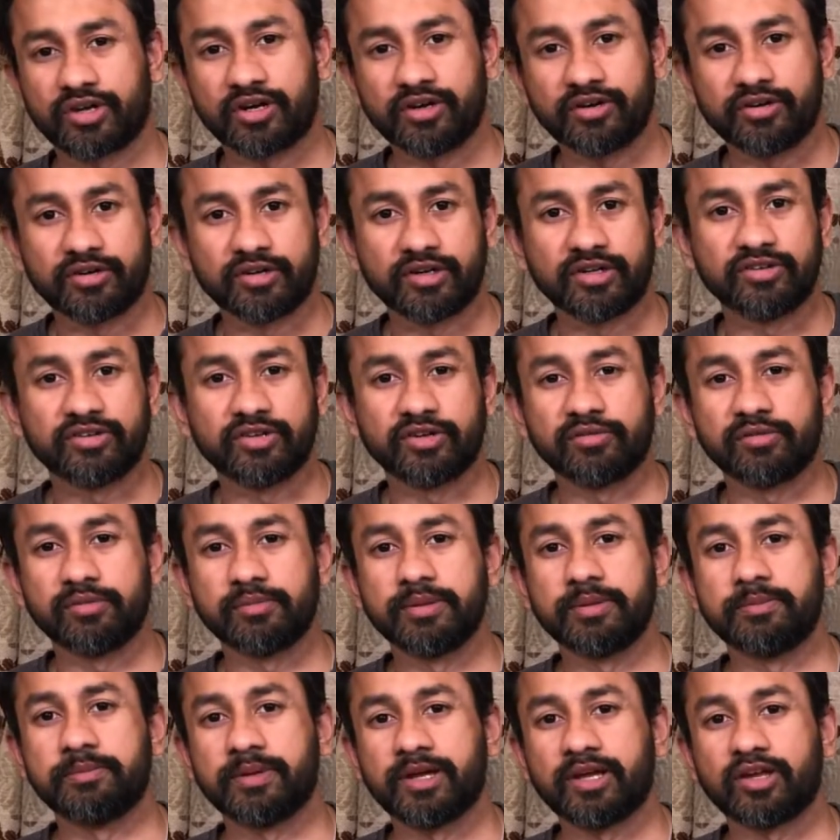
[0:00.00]
countries, it will
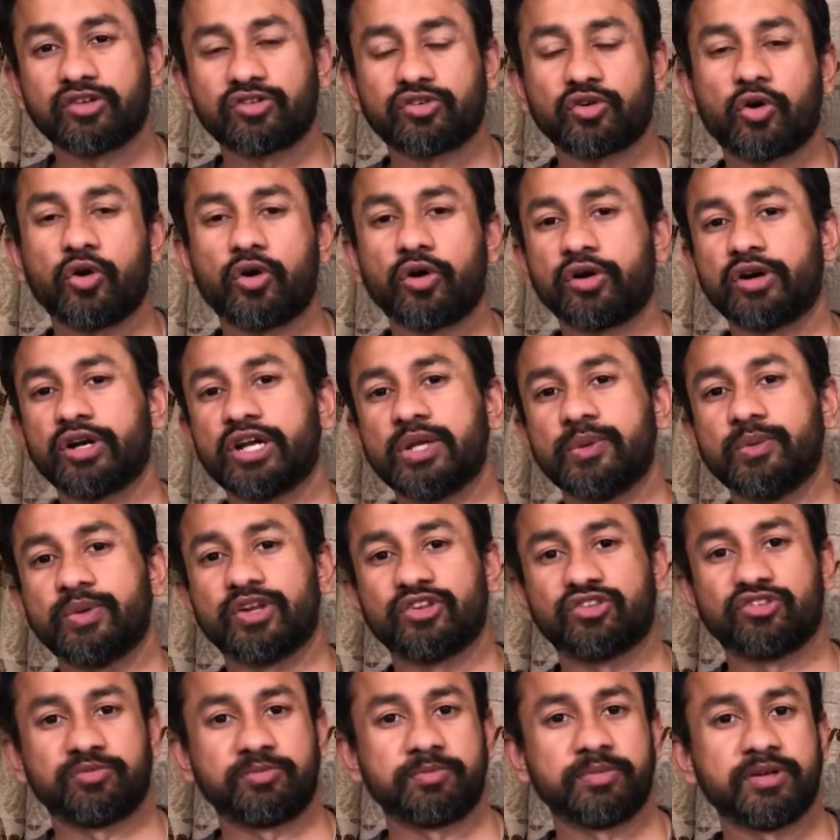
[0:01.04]
be based on your
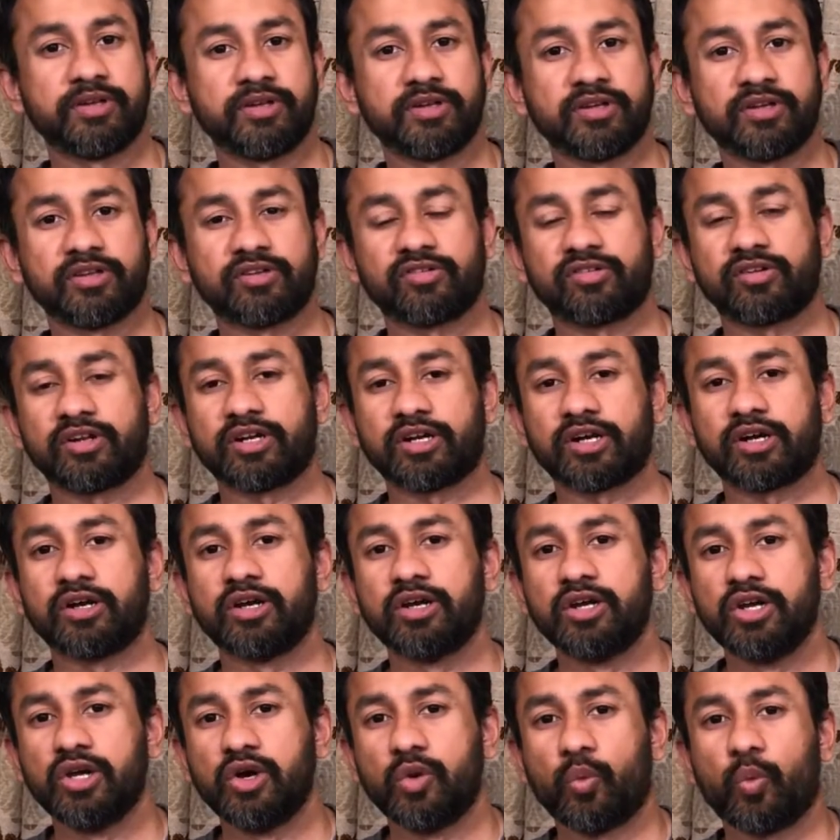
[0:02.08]
experience,
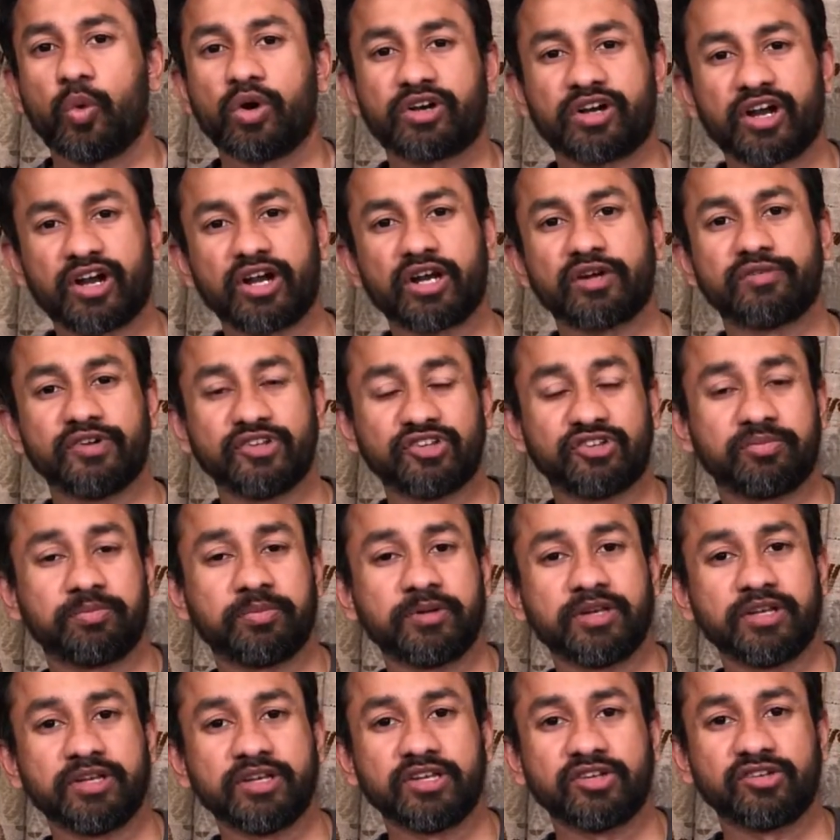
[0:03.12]
what kind of
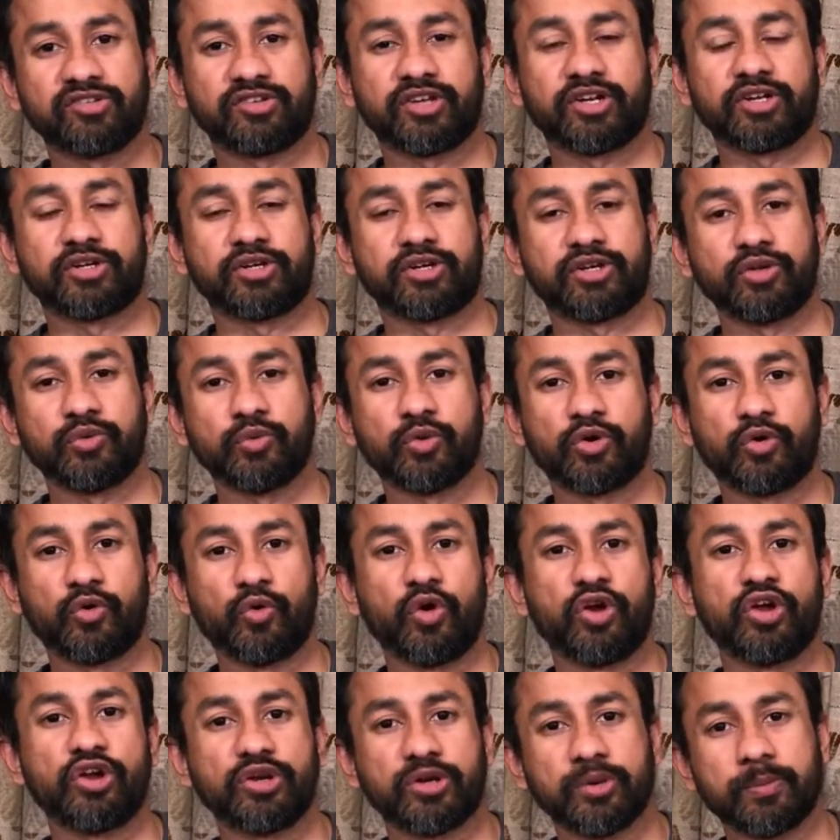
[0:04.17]
experience that you are
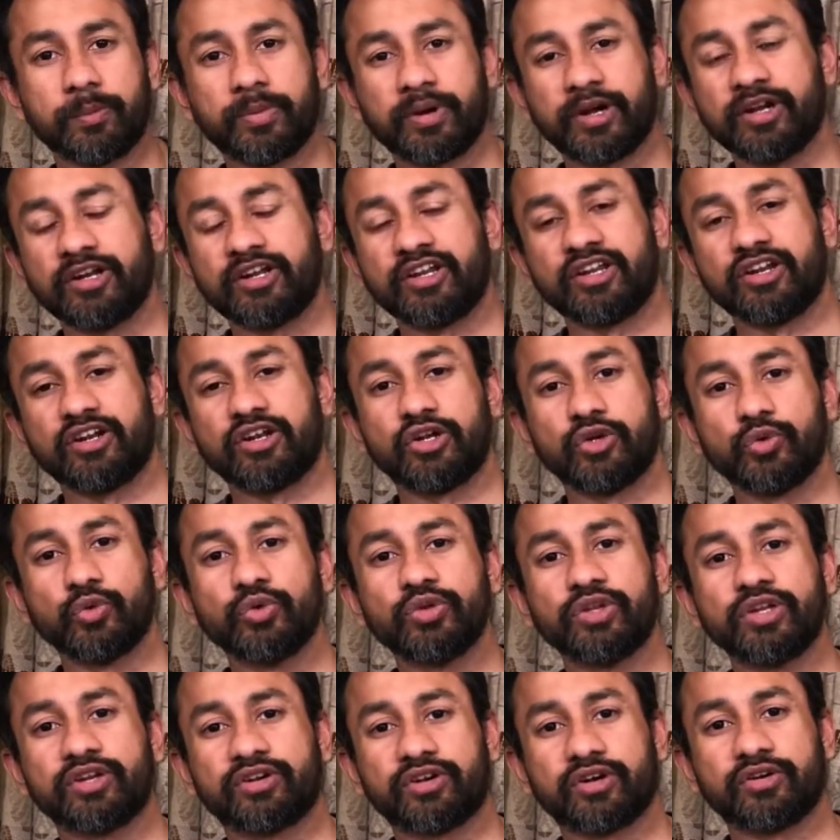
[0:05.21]
going to bring into
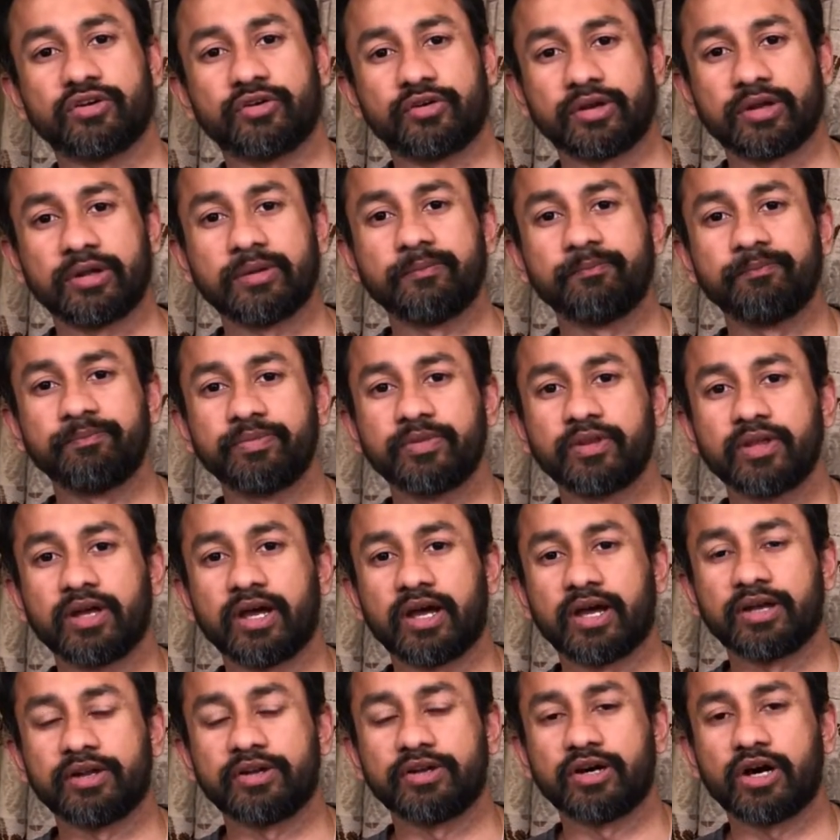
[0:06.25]
the country
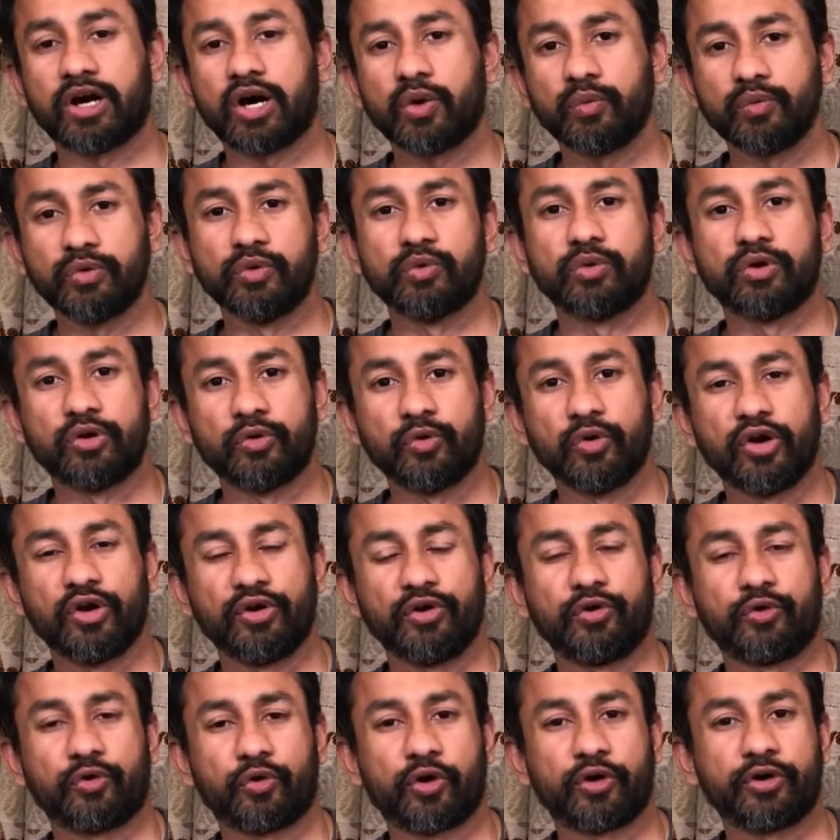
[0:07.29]
and how you are going
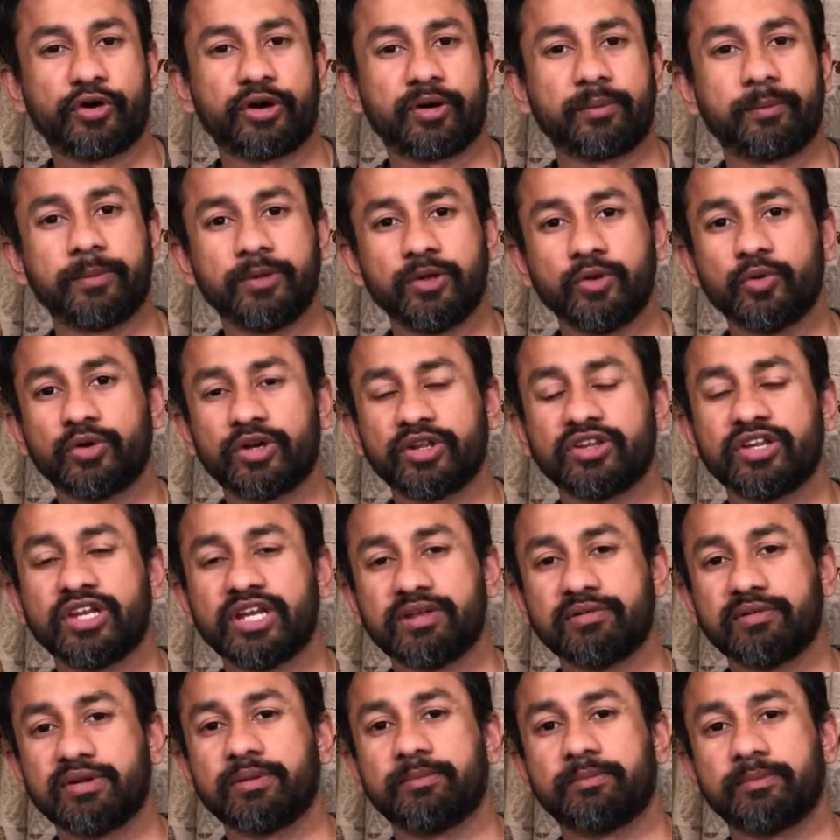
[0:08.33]
to contribute in the
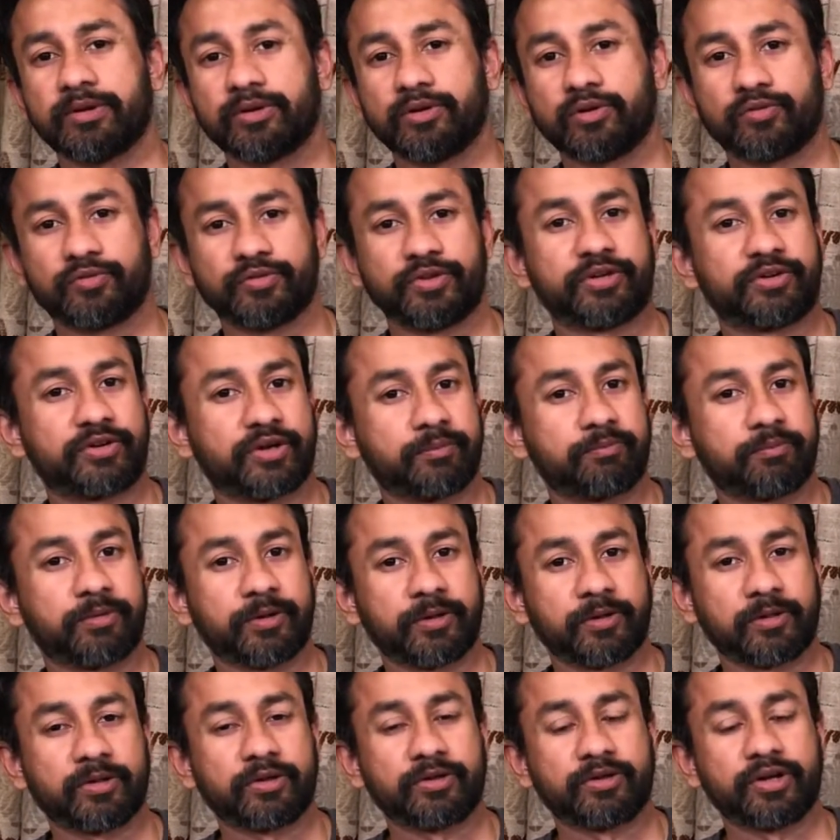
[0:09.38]
development of that
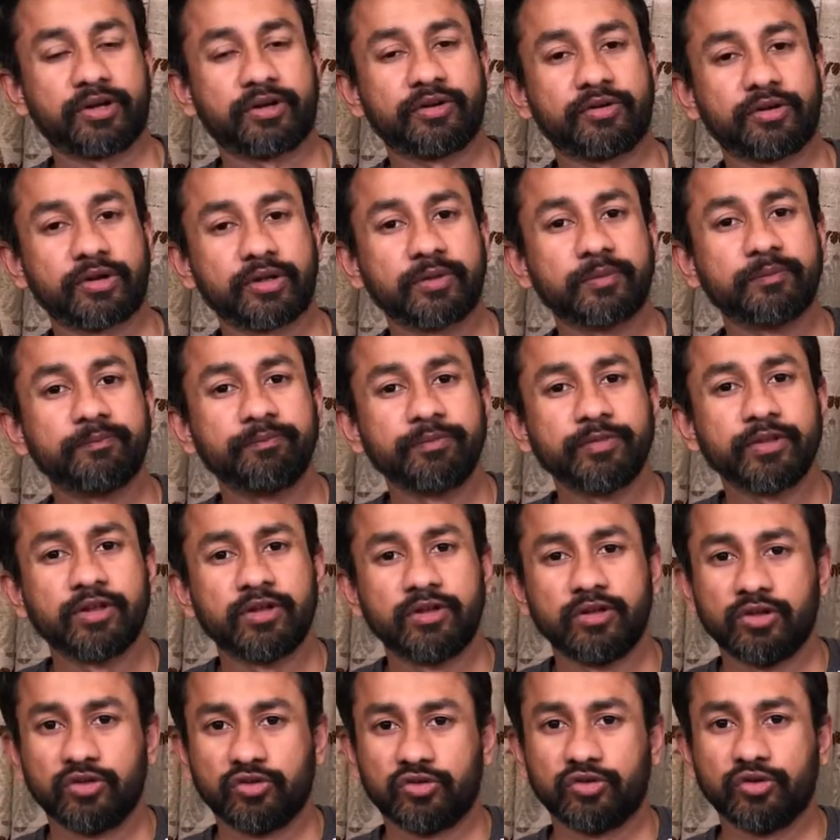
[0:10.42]
particular country.
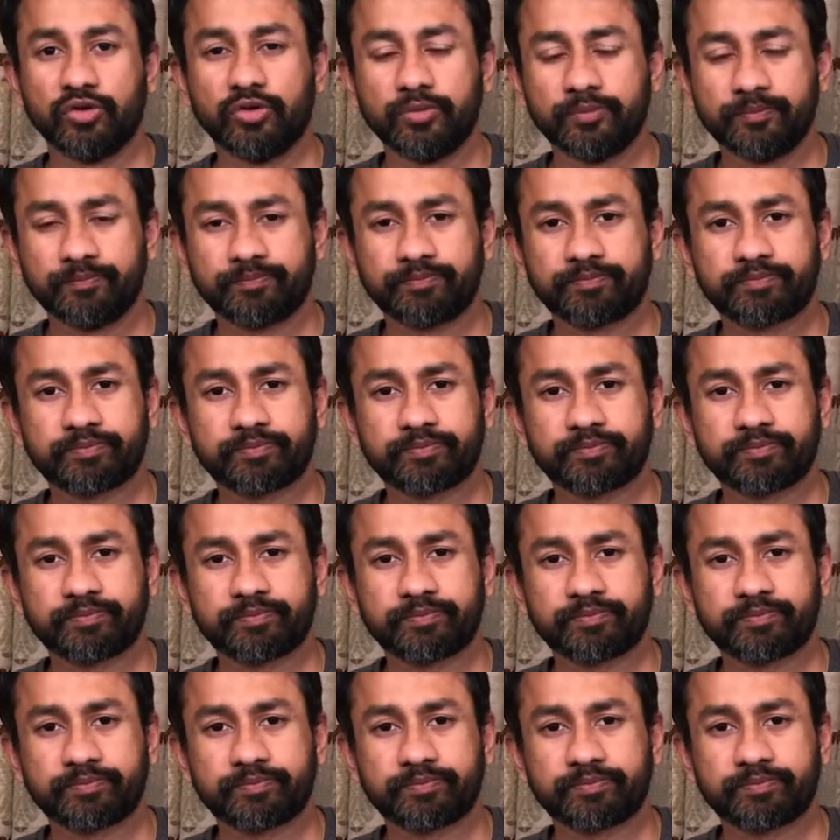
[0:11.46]
So